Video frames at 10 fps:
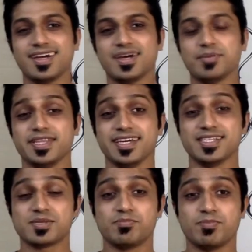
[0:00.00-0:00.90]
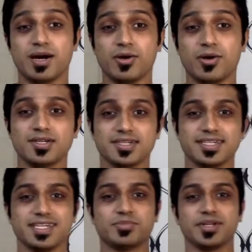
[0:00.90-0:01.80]
but there's power
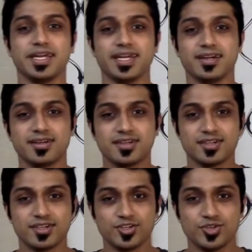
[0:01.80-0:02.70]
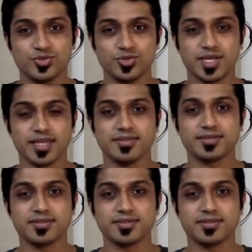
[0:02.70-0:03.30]
in praying together.